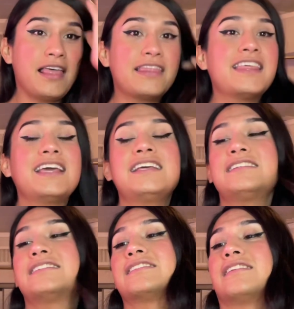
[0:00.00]

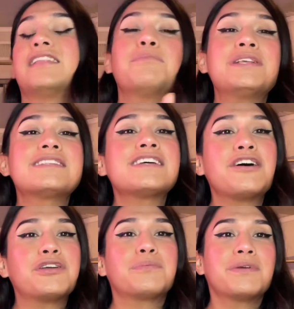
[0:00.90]
This, let me tell
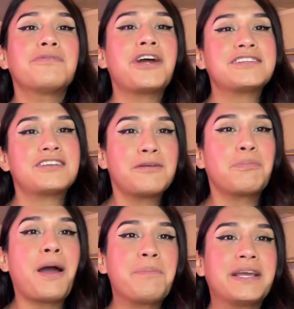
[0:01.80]
you, before I start
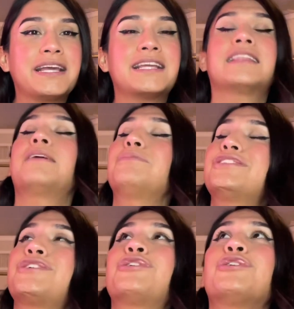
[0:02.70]
propagating, let me
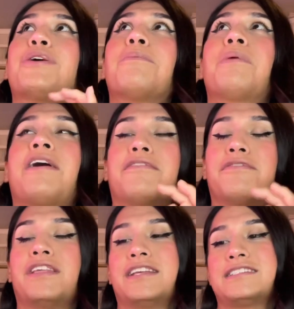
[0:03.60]
tell you about
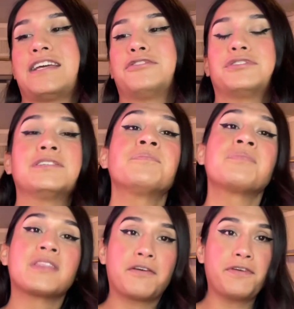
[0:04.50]
philodendron.
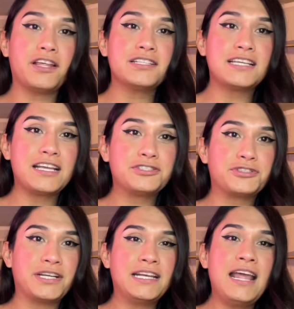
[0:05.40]

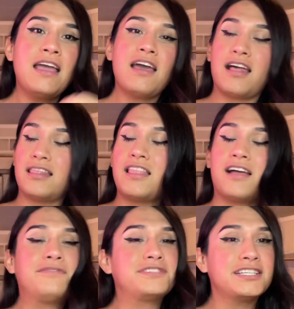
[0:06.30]
Philodendron
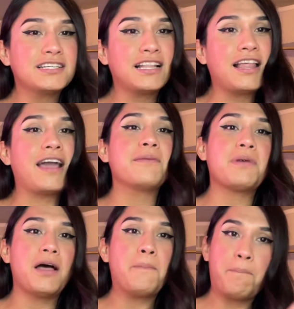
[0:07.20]
love to climb
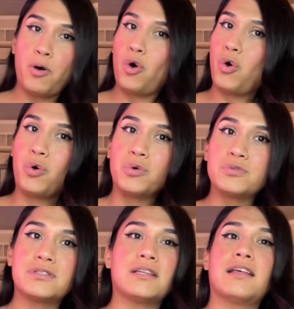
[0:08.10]
up
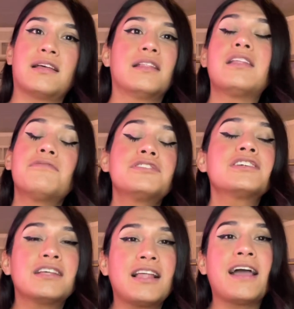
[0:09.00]
poles, love to
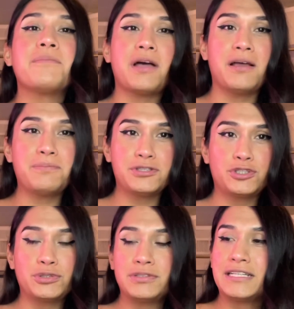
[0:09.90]
climb up
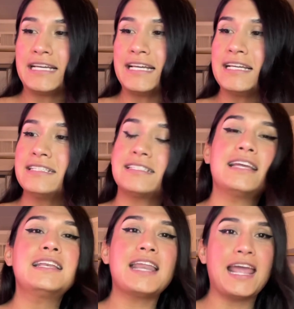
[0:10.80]
trees
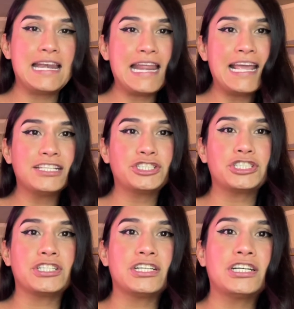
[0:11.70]
in
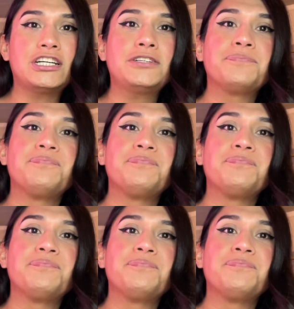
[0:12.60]
nature.